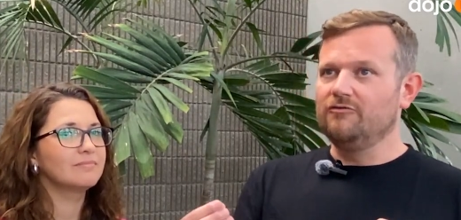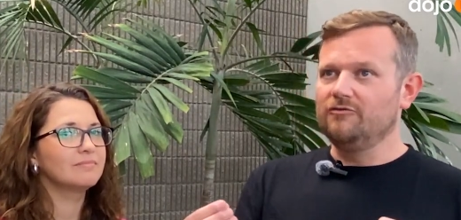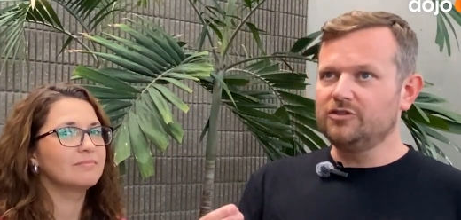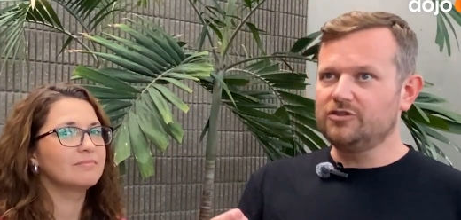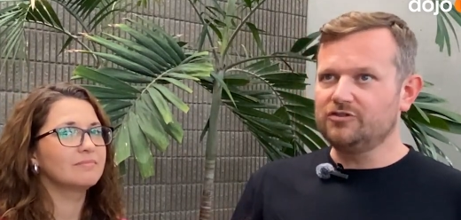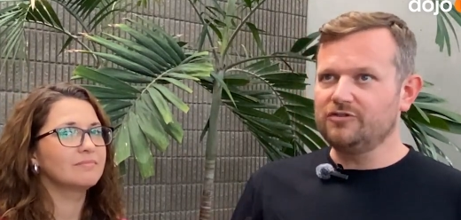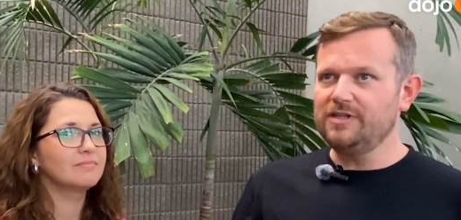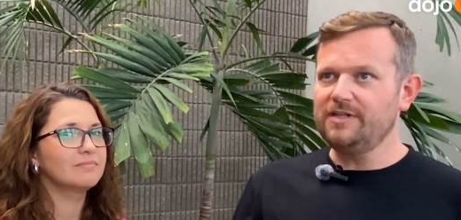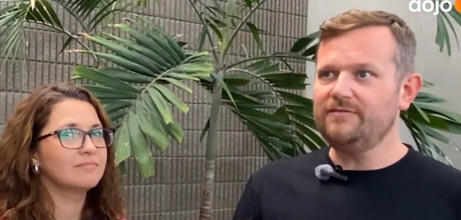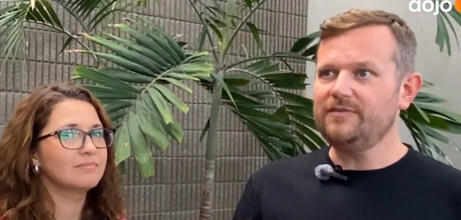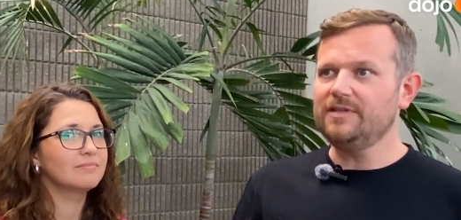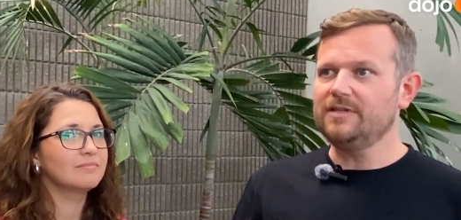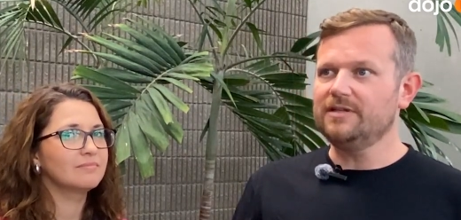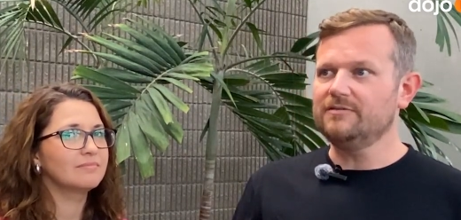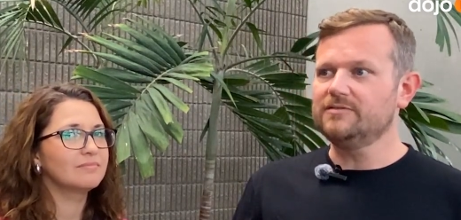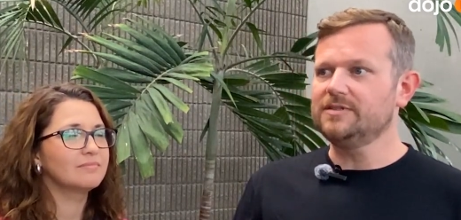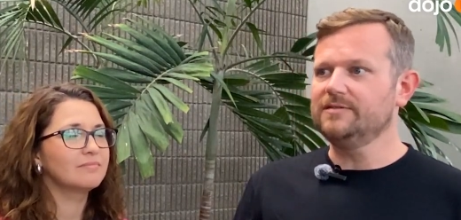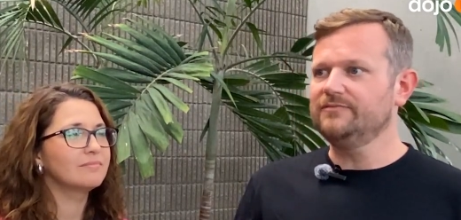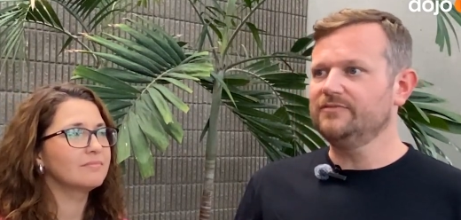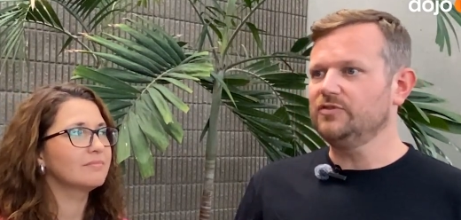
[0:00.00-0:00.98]
Speaker 1: retrieving
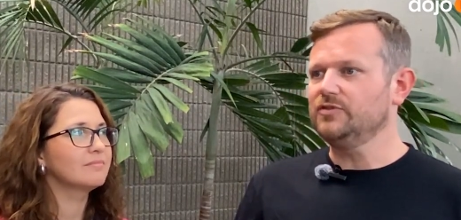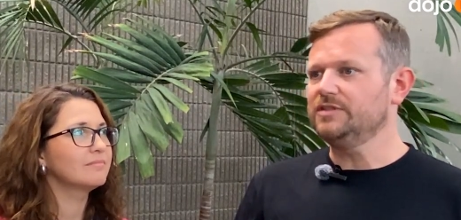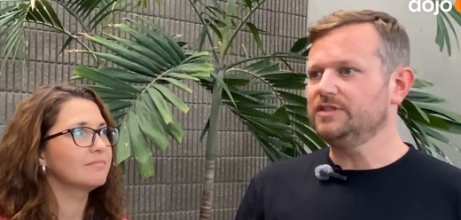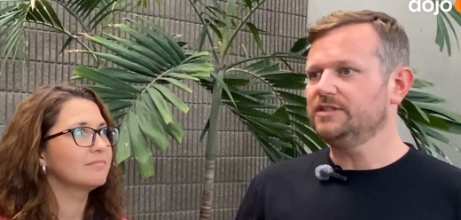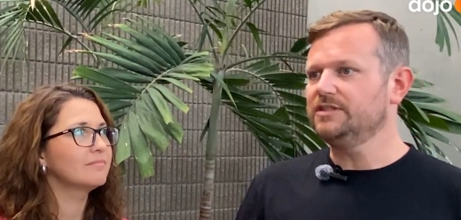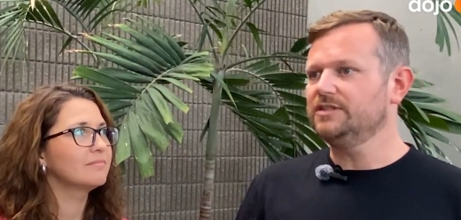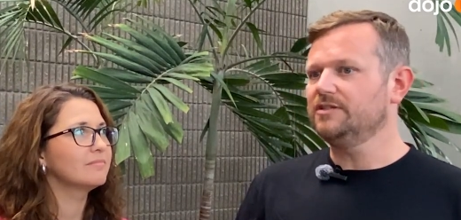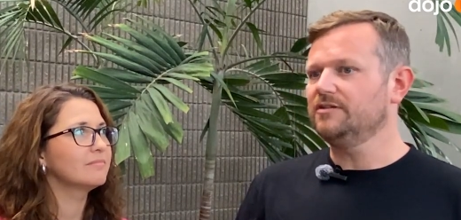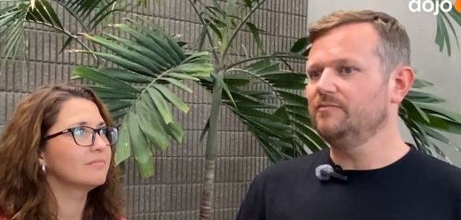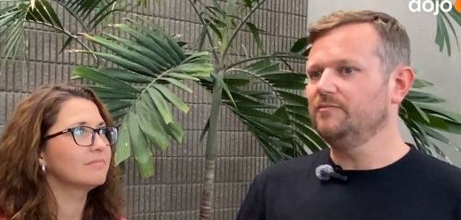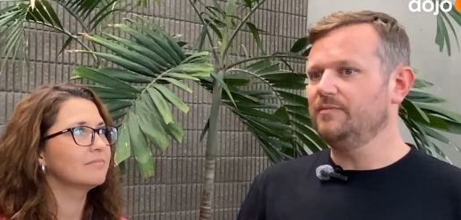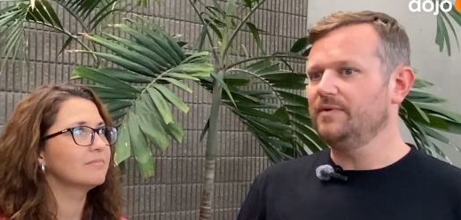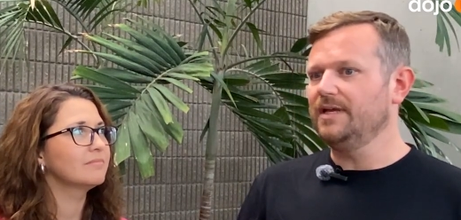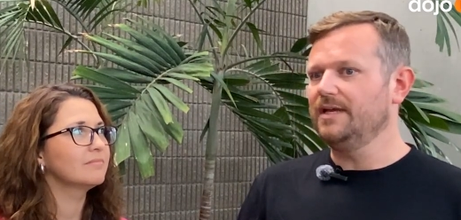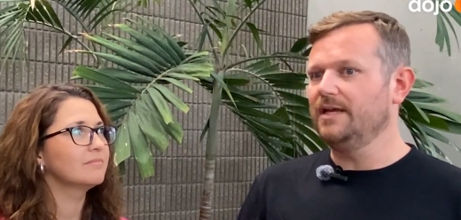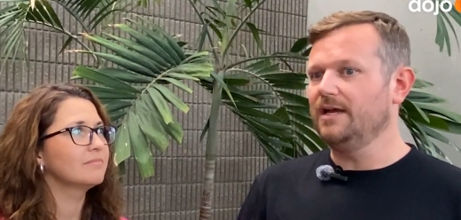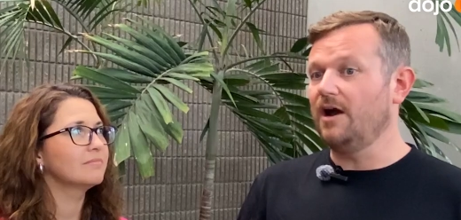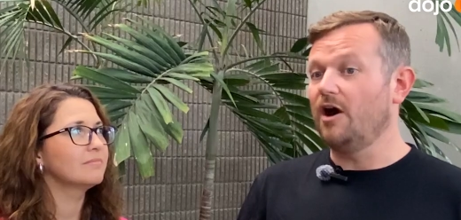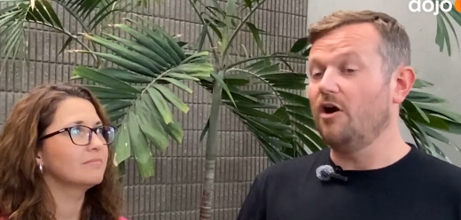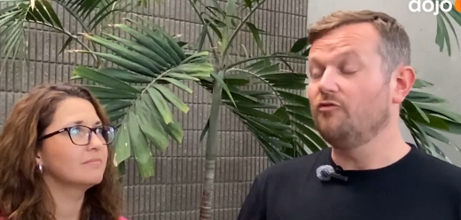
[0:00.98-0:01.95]
those invoices can
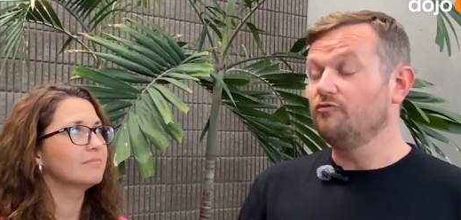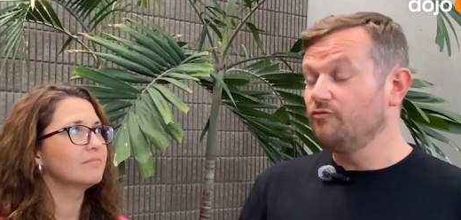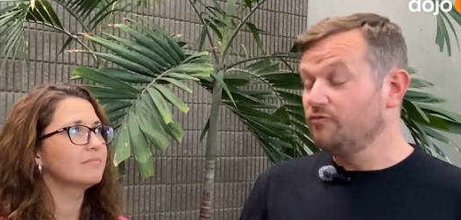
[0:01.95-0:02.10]
be a